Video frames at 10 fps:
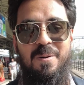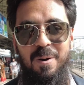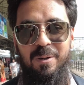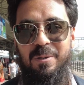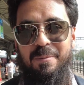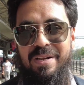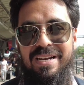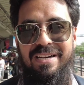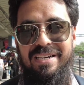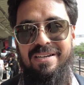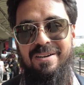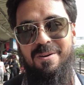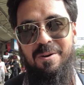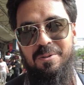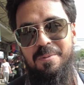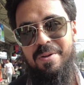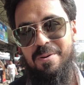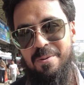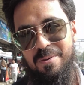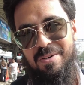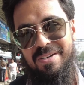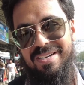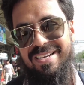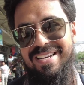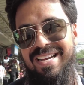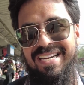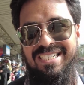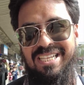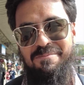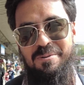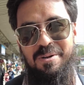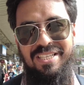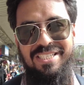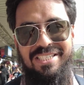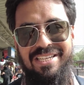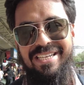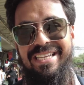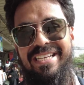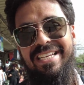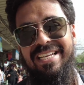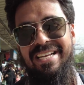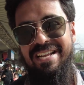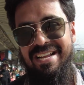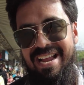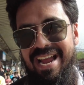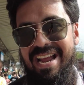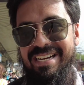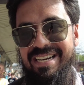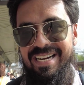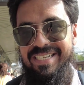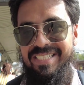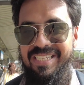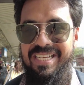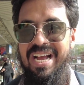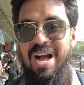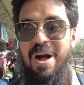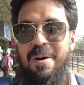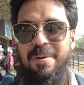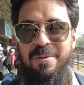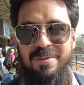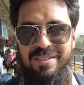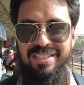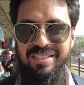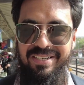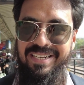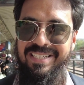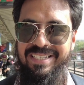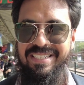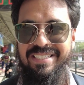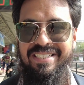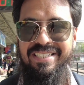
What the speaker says: Lot to be learned, lot to be known. Let's explore this journey and let's see how the train is.